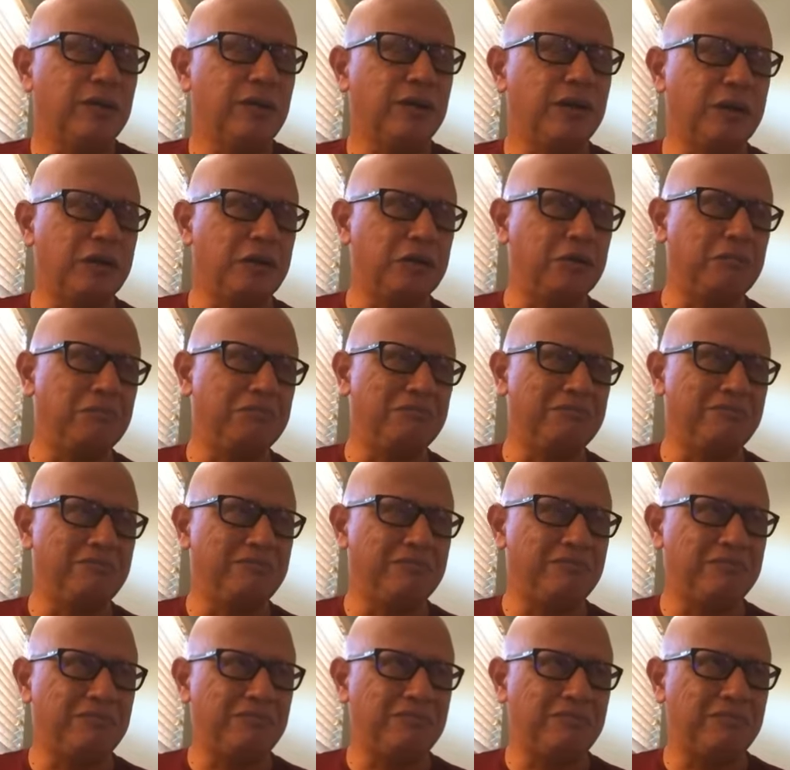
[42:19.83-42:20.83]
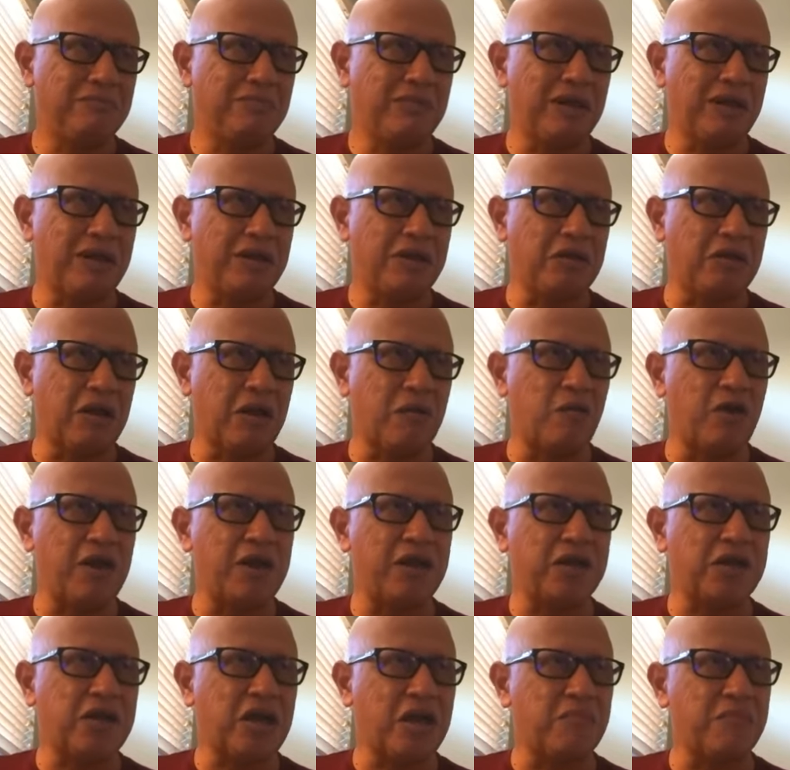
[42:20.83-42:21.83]
um, you know, I
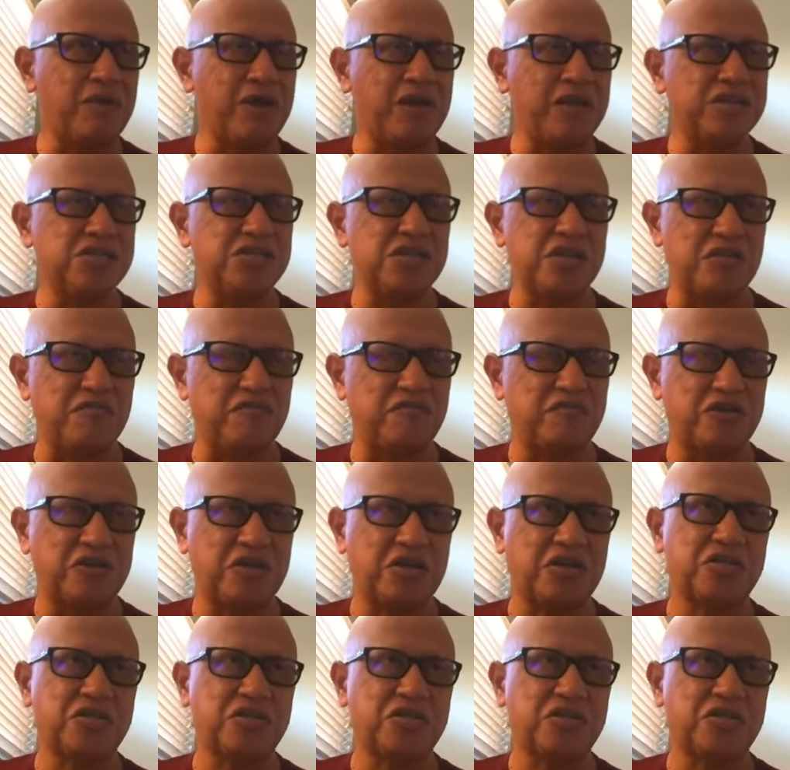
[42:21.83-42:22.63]
wanted a combination of